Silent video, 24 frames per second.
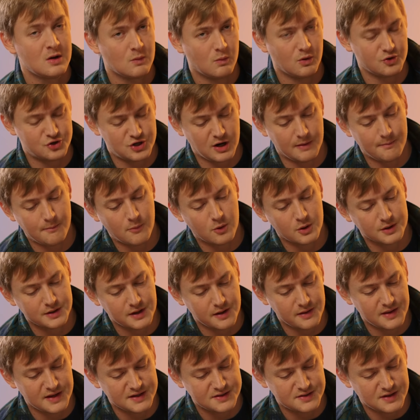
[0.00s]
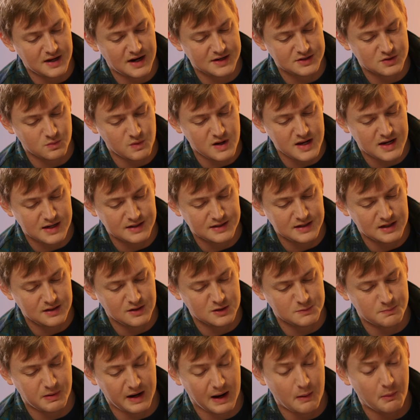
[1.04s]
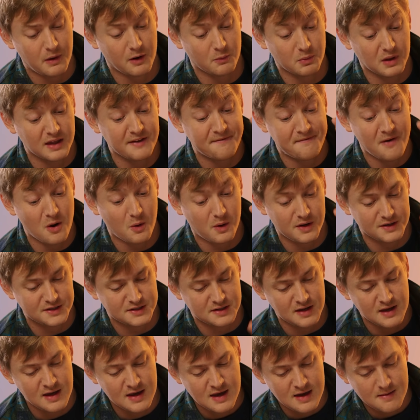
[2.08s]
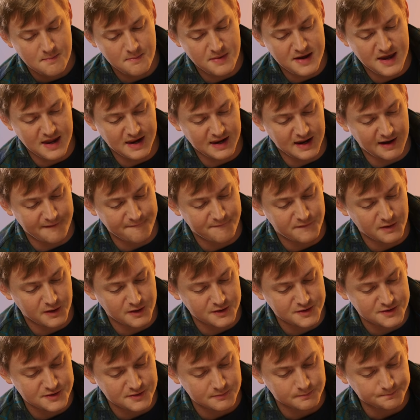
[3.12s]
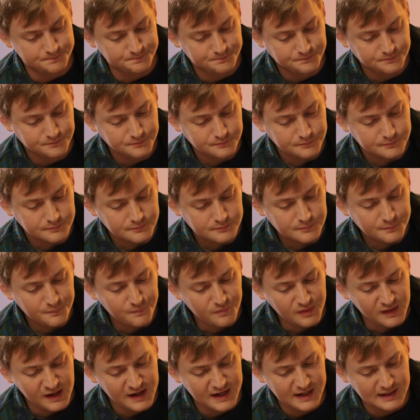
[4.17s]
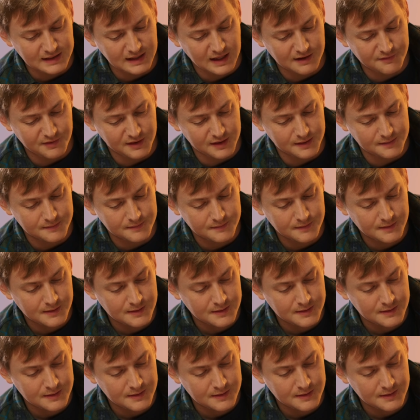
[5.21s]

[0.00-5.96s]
We'll jump more into this as the week continues, but I want to really focus beginning at verse 11.